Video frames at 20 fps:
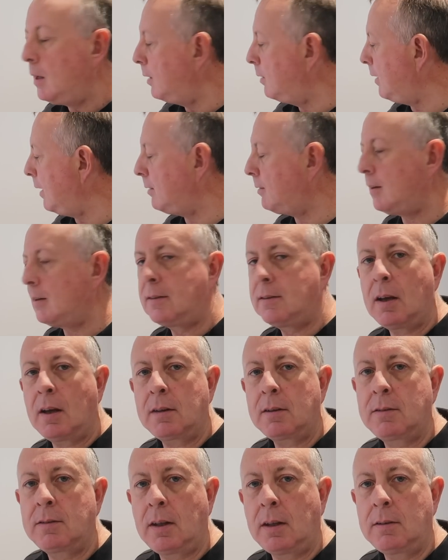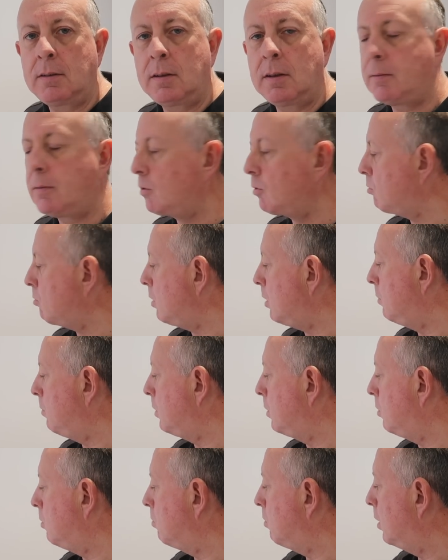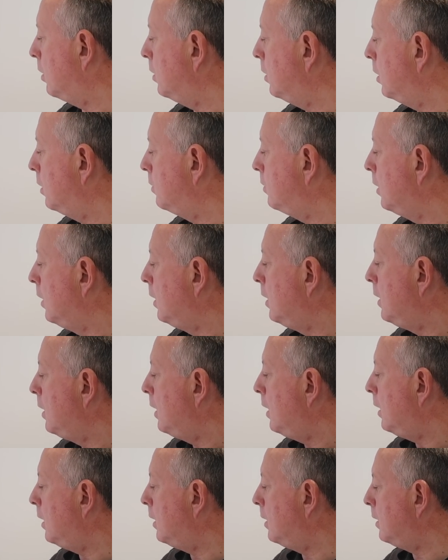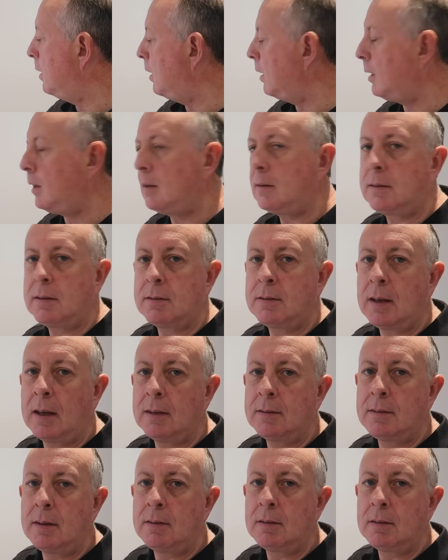It's actually a touch sensitive screen, which is rather nice. And it just has